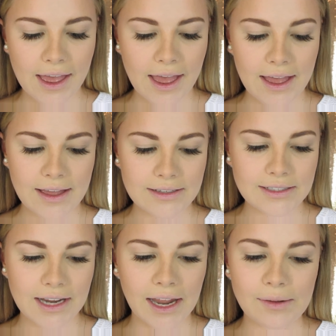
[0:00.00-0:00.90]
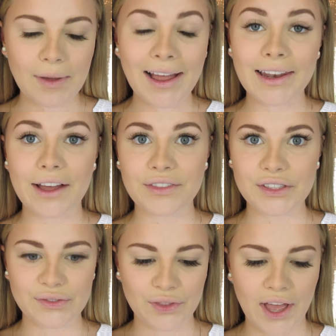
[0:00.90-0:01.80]
and I love
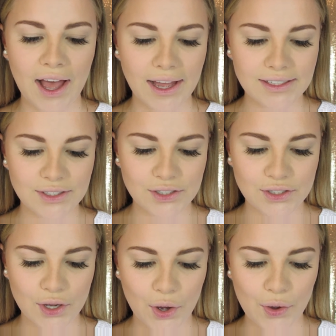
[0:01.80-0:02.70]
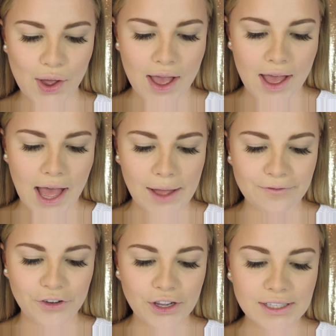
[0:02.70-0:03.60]
this for the eyes. So I'm
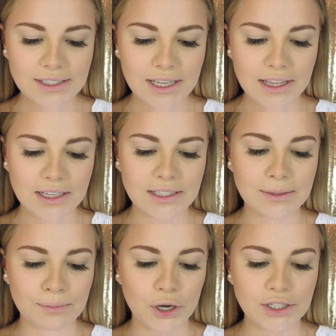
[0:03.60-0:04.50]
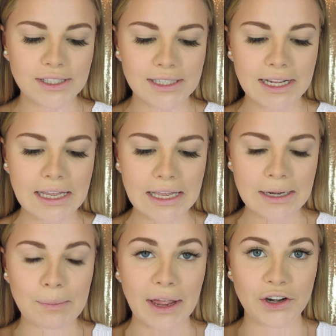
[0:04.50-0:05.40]
focusing this mostly
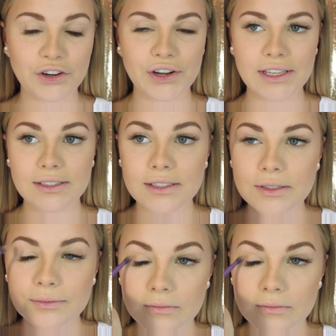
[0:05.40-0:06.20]
in my crease.